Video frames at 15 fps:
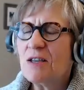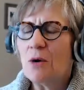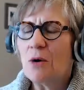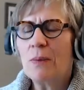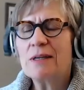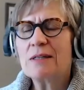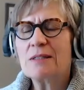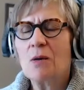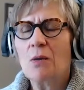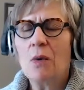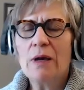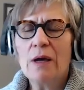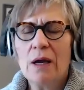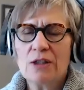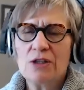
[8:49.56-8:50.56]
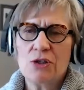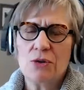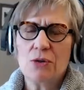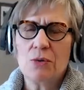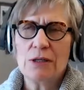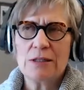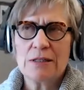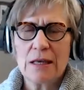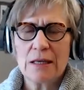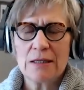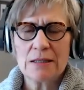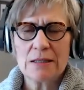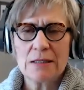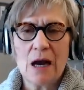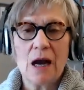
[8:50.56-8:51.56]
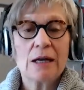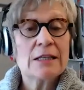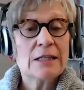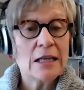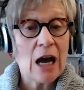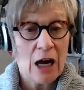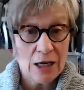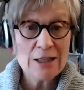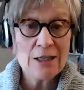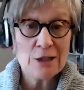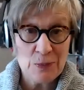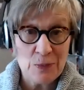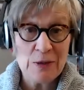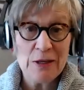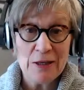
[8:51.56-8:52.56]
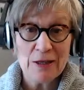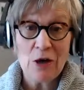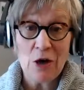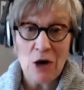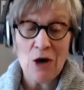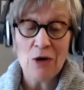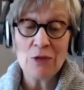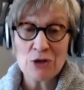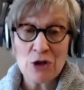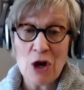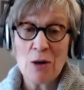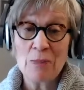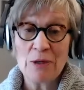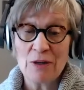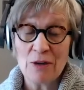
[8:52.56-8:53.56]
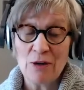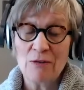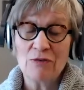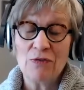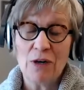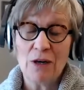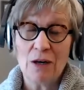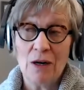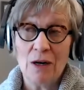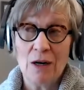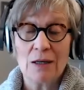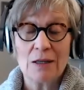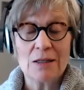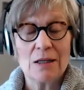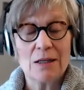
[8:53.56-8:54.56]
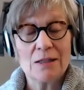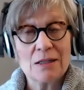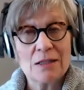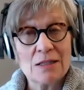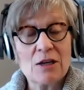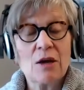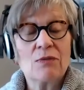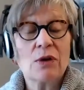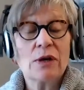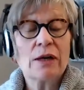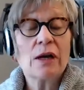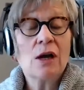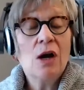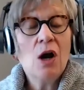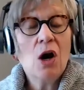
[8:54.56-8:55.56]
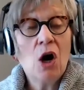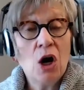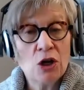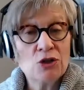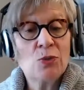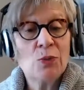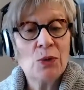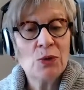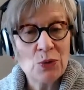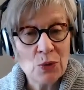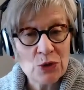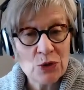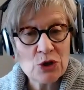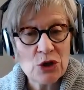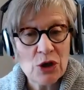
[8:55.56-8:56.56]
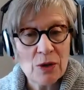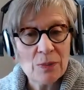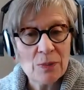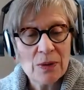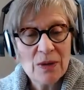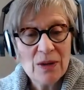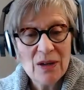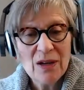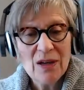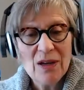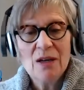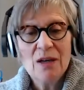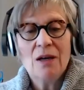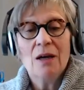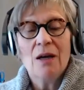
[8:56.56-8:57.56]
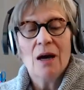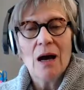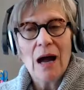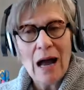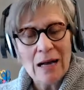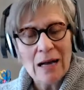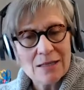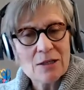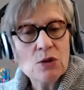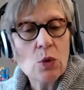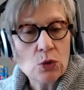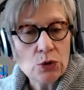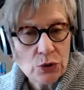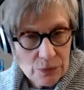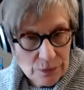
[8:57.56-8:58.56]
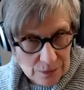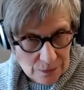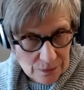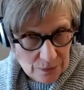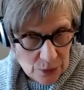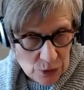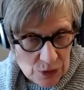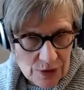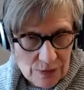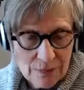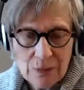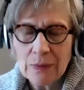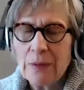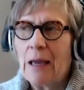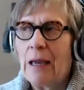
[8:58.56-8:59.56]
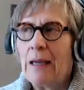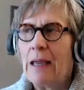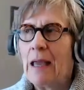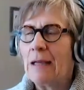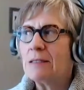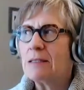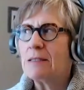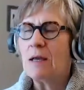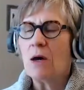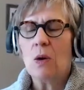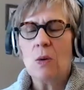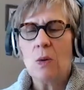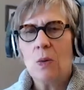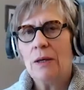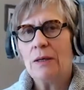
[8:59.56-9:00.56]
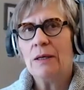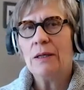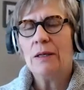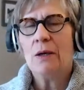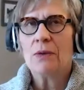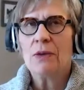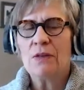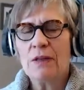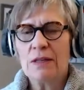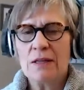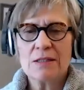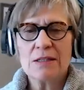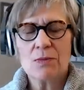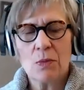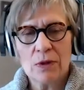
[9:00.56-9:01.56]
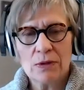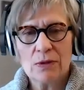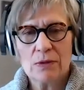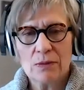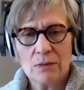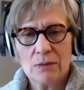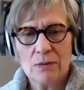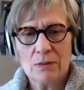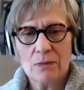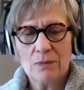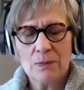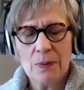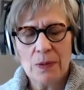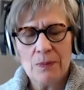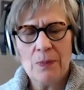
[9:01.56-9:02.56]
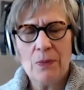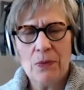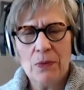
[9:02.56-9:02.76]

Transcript: because what I do is I speak on the topic of discovering entrepreneurship as an older person, okay? And so, the thing is with people